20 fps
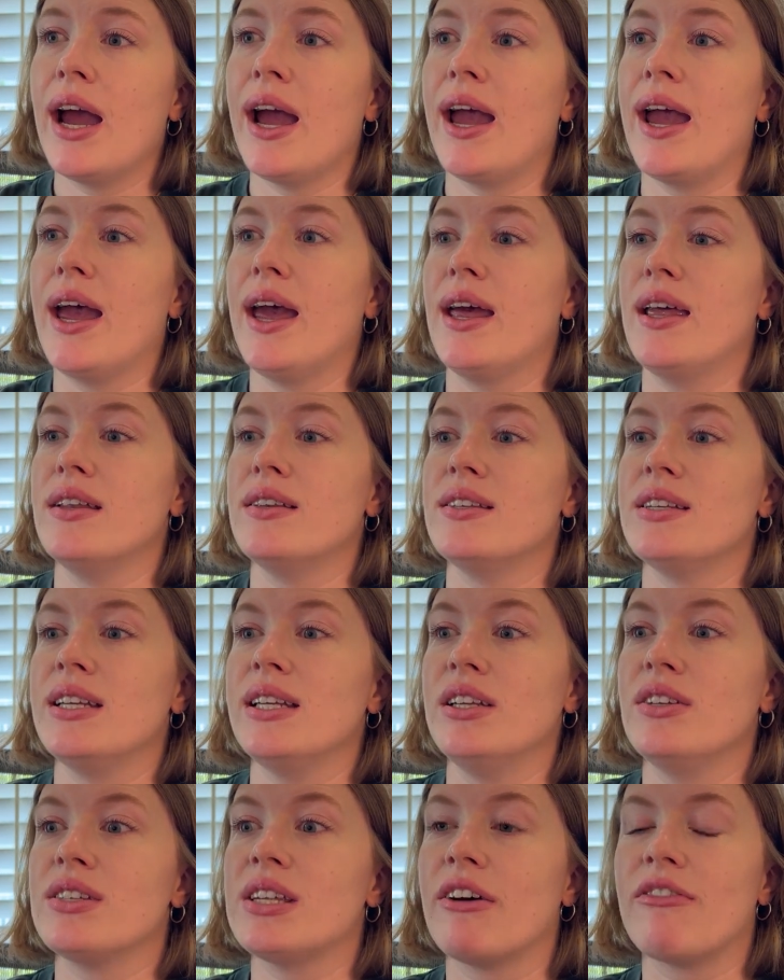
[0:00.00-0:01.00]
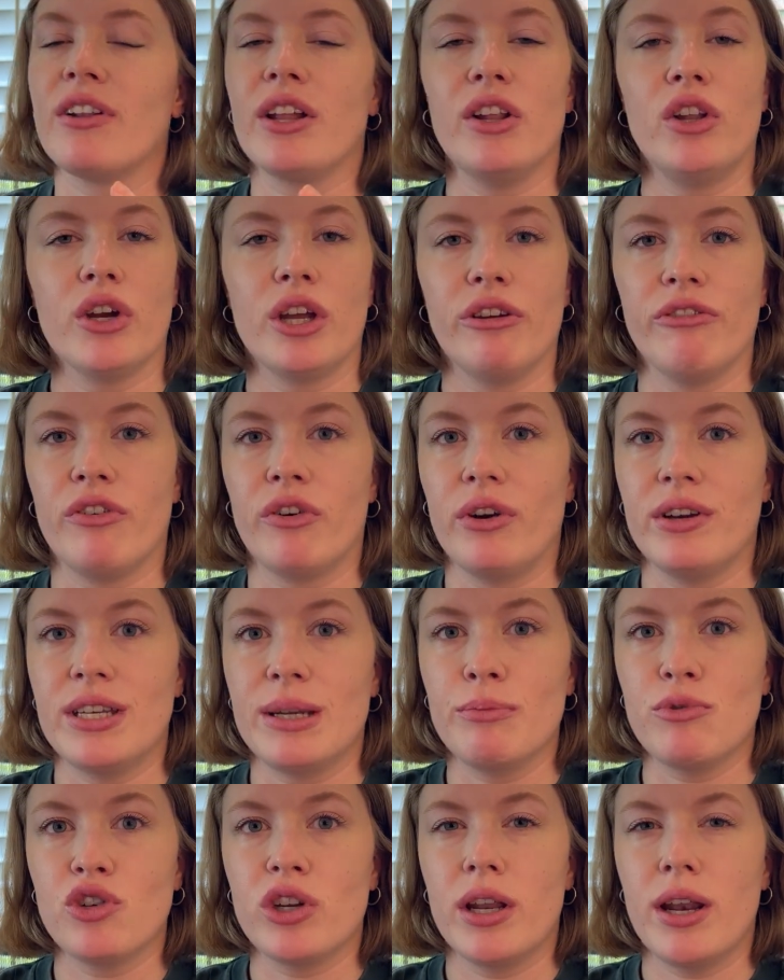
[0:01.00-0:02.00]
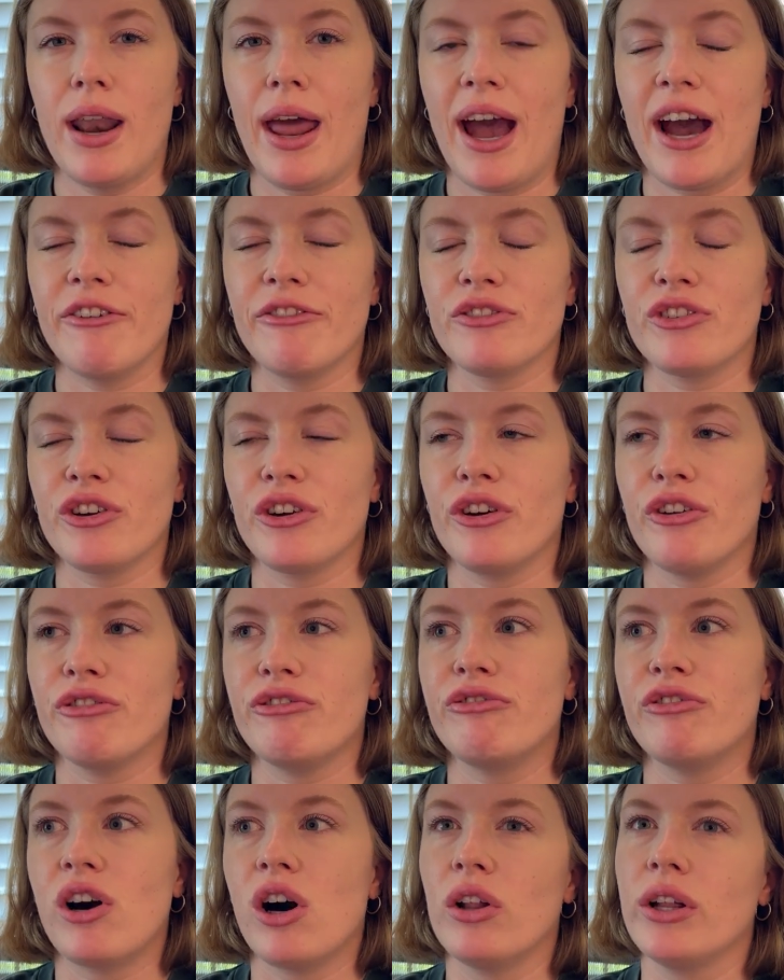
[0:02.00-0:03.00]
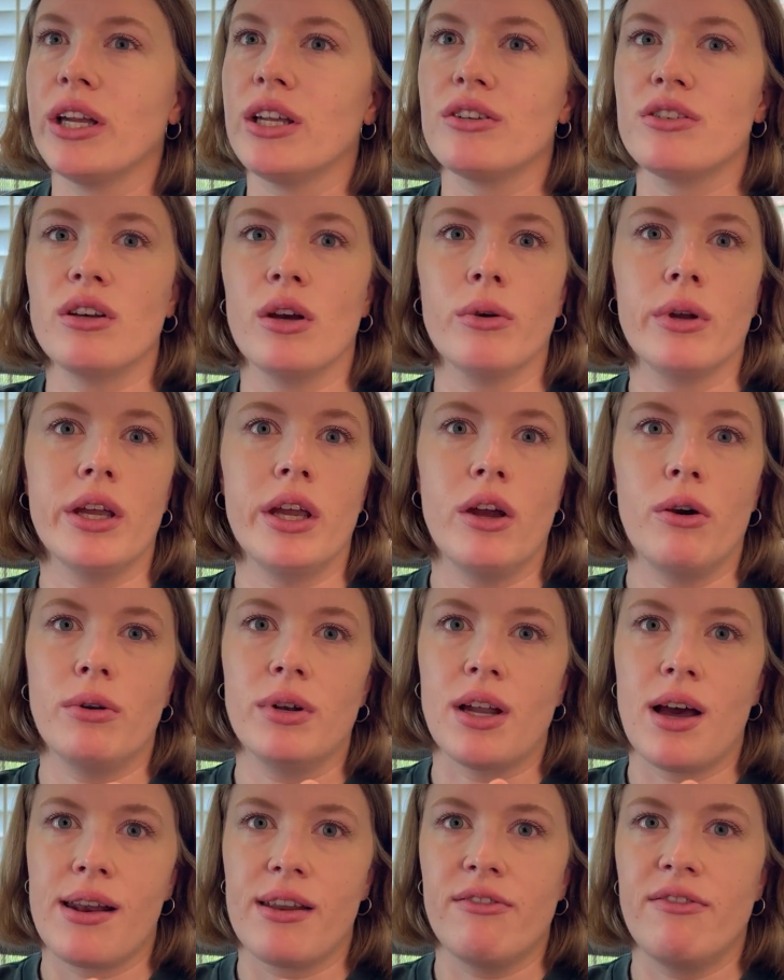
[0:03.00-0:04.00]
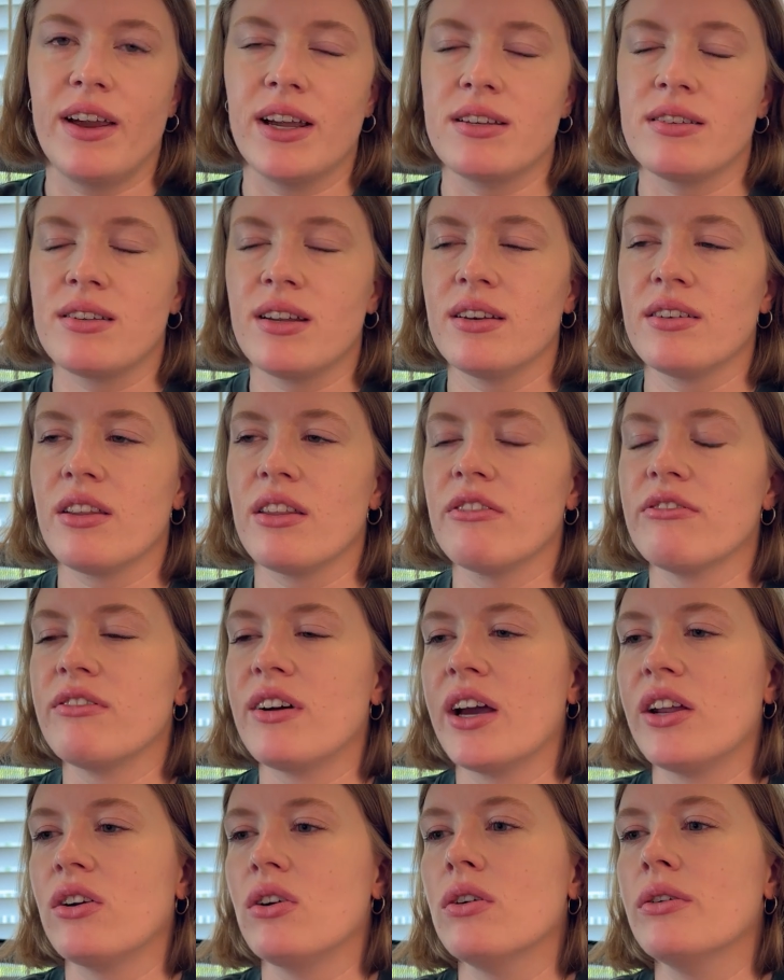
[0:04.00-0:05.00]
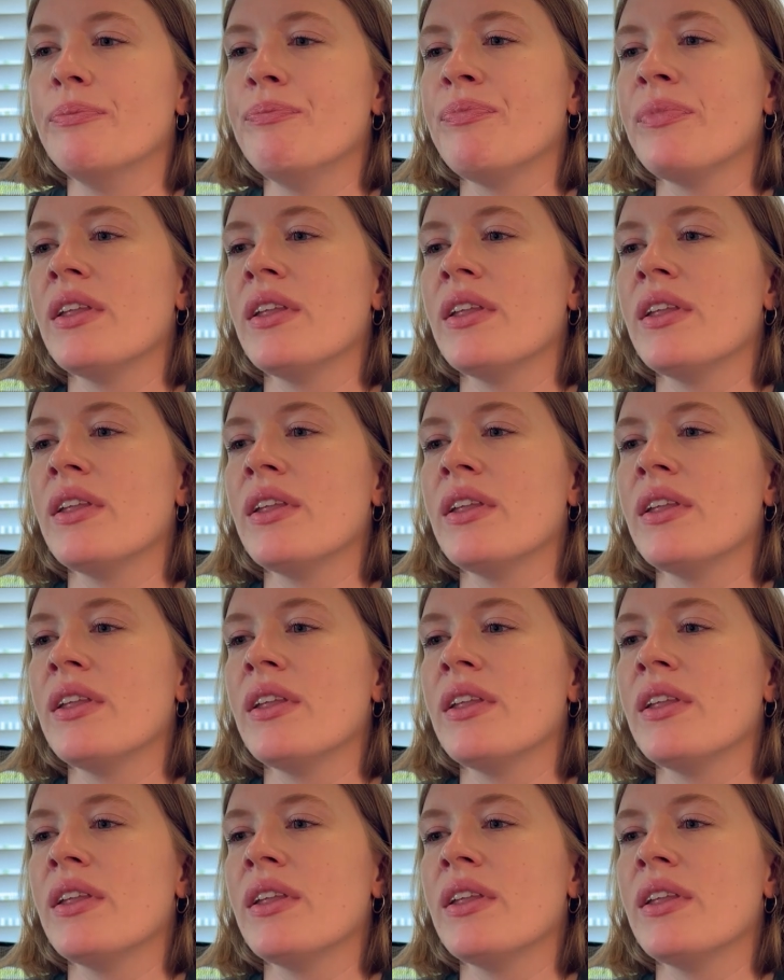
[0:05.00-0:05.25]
And he's definitely looking for redemption after falling in Tokyo and not advancing to the final.